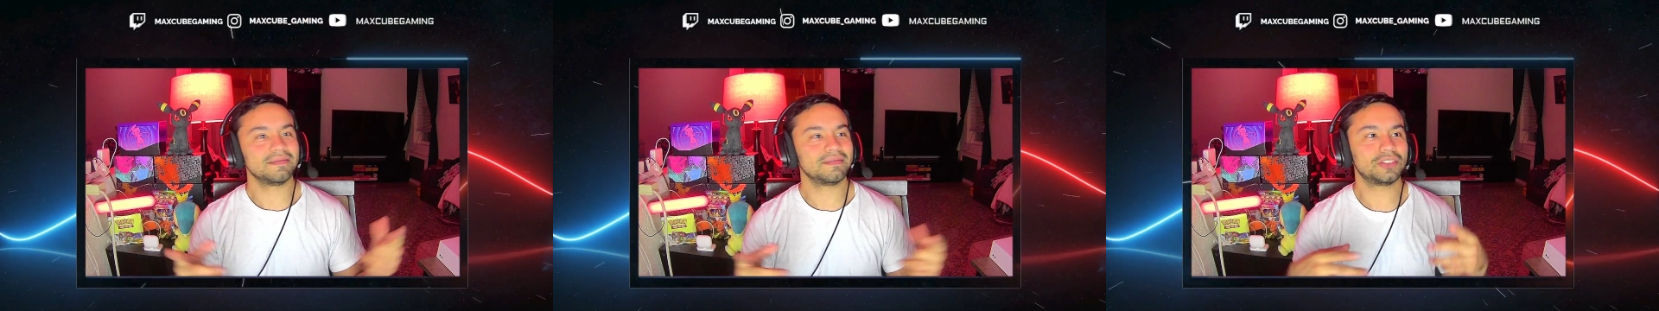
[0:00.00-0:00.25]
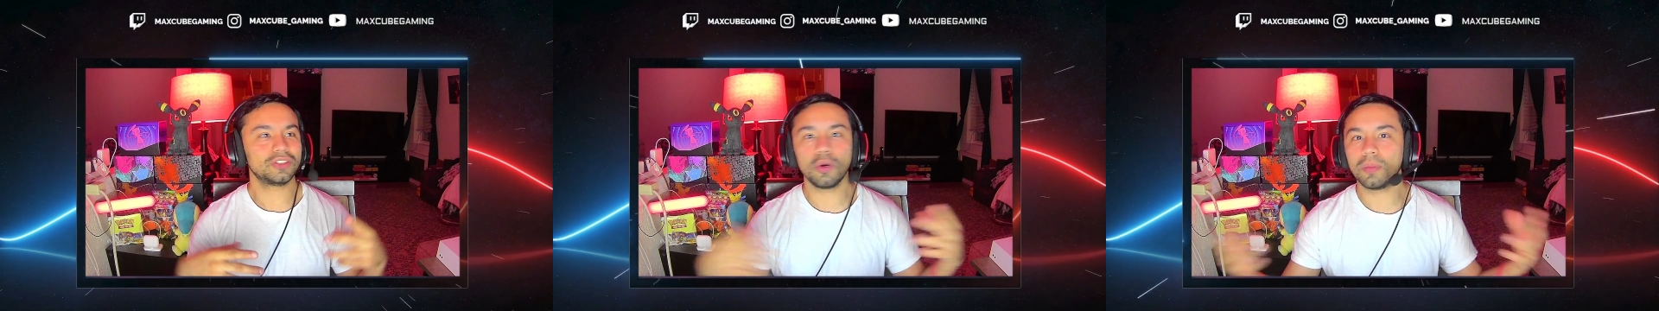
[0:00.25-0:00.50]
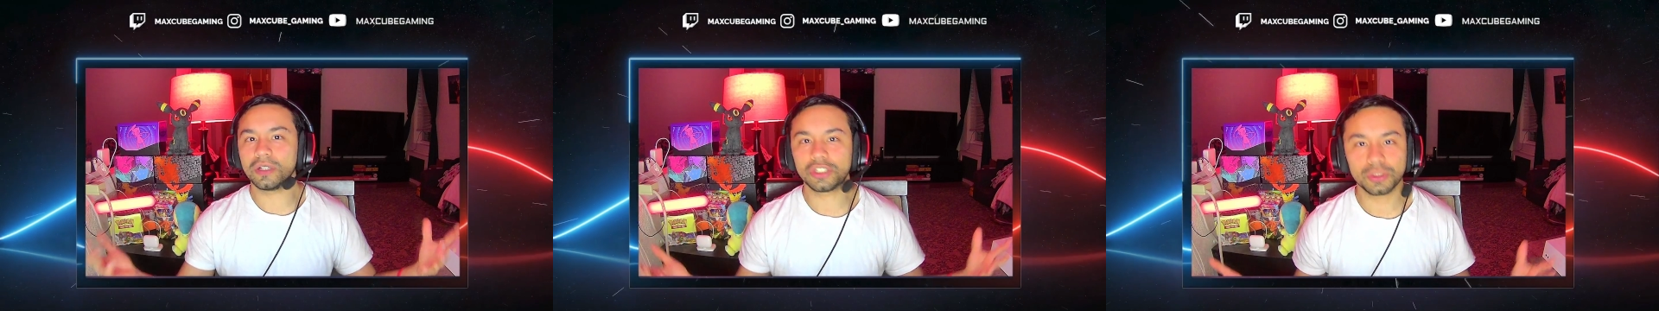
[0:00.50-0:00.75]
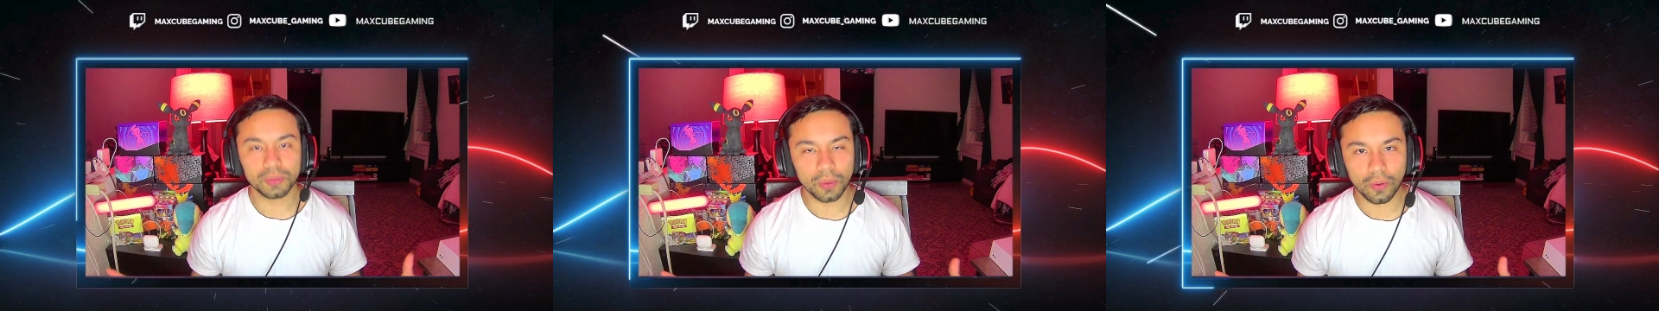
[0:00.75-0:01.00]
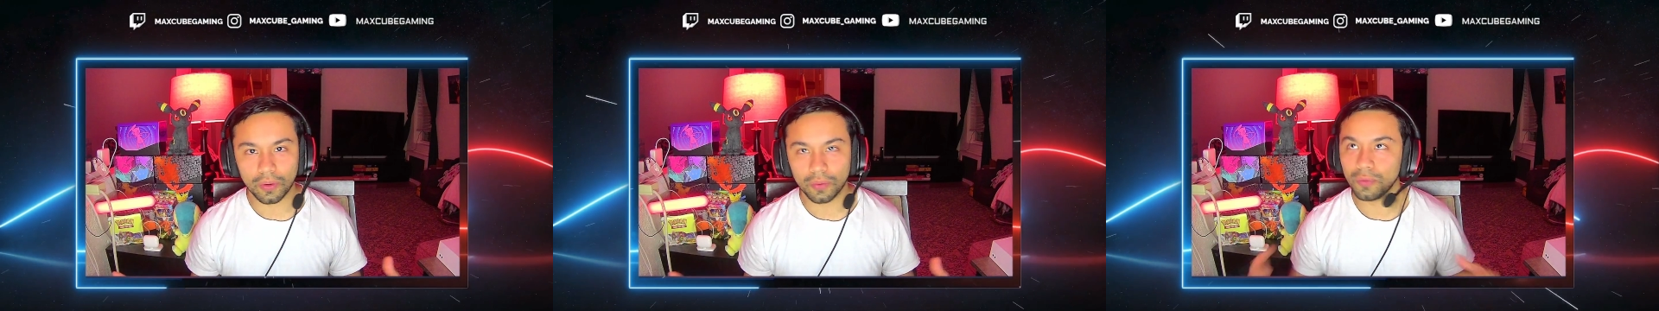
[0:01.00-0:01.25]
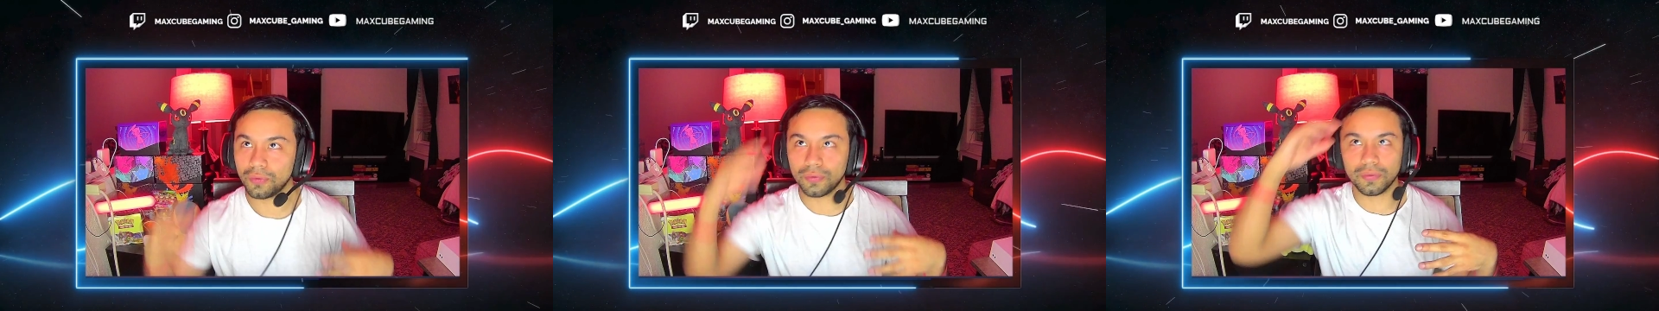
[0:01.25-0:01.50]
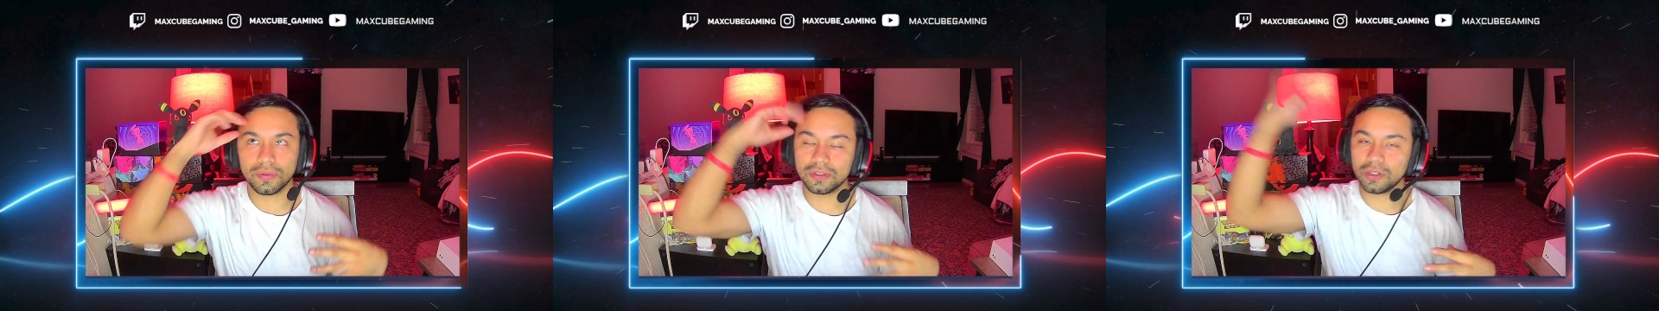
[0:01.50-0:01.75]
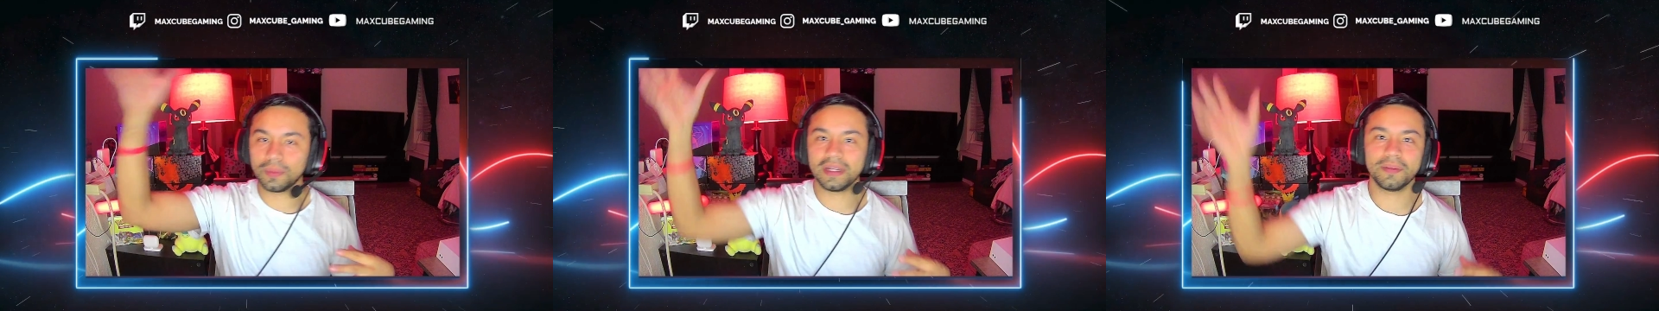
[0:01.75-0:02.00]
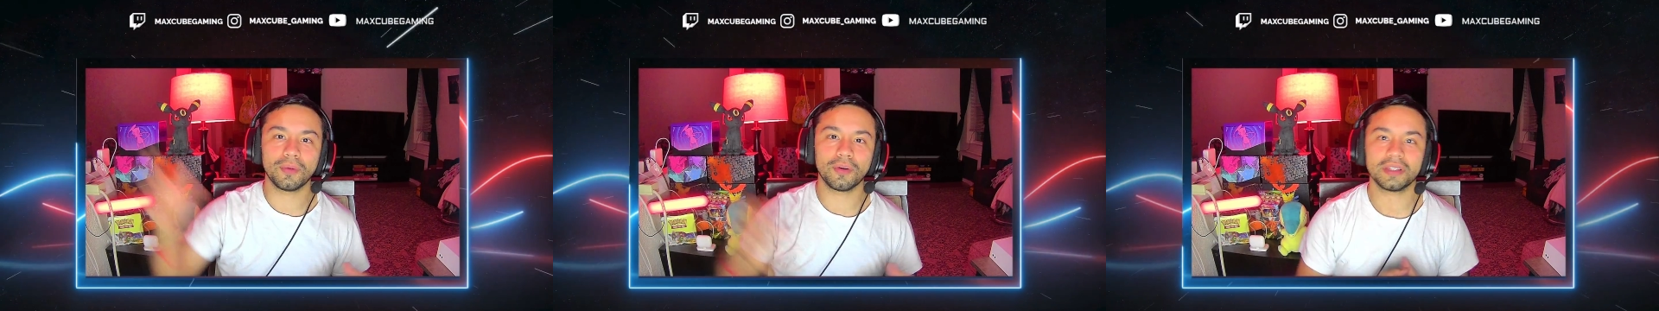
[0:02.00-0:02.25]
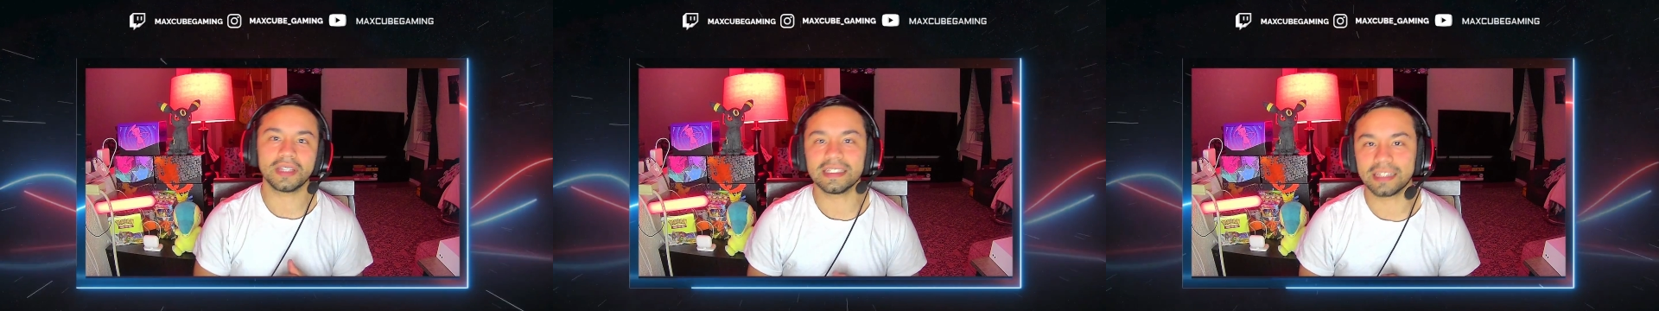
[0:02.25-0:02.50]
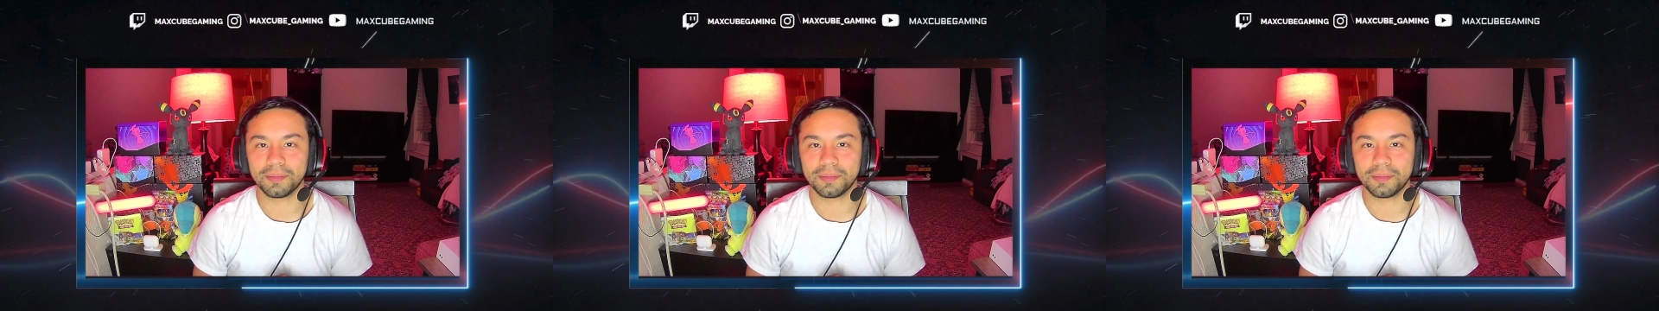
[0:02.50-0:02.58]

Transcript: so much more. Oof, so many more things I'm